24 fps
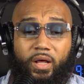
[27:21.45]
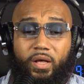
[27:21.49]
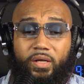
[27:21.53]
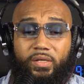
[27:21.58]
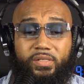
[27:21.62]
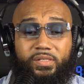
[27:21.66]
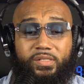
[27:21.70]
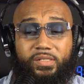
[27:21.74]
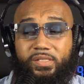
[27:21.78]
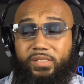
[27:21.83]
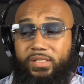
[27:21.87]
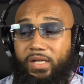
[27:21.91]

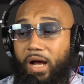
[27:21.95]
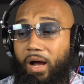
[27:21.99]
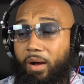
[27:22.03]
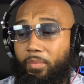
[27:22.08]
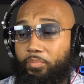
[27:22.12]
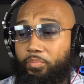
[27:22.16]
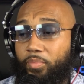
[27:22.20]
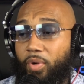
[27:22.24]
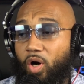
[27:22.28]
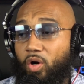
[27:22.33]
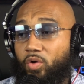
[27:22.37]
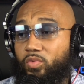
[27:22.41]

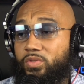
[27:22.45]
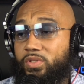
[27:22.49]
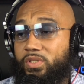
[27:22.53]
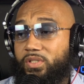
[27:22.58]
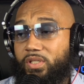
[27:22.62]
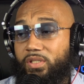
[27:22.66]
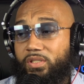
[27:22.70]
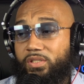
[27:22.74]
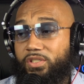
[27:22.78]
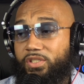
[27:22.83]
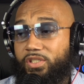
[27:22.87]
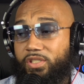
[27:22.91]
Stop
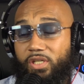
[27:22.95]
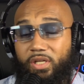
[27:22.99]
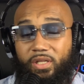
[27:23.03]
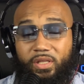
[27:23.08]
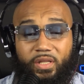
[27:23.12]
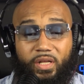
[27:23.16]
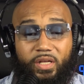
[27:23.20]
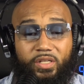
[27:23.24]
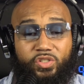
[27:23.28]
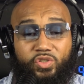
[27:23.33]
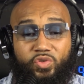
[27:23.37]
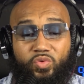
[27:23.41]
posting shit
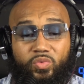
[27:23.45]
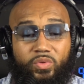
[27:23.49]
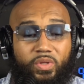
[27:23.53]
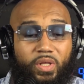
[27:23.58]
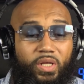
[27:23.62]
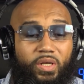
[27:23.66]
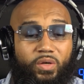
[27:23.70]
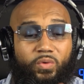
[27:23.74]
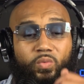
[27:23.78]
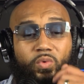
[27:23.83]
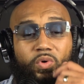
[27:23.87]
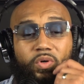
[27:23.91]
that you
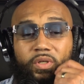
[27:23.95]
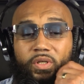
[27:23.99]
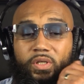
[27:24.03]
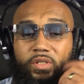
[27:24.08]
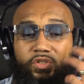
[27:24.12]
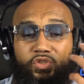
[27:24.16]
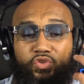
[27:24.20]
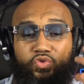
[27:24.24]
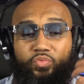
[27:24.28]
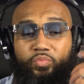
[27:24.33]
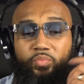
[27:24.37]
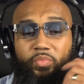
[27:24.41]
think will
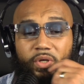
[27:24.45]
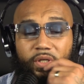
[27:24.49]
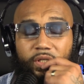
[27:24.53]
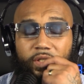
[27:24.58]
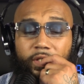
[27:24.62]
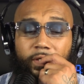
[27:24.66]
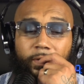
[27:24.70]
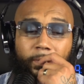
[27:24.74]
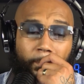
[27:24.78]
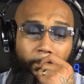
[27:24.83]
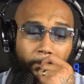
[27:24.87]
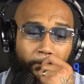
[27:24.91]
get you
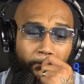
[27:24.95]
bullied.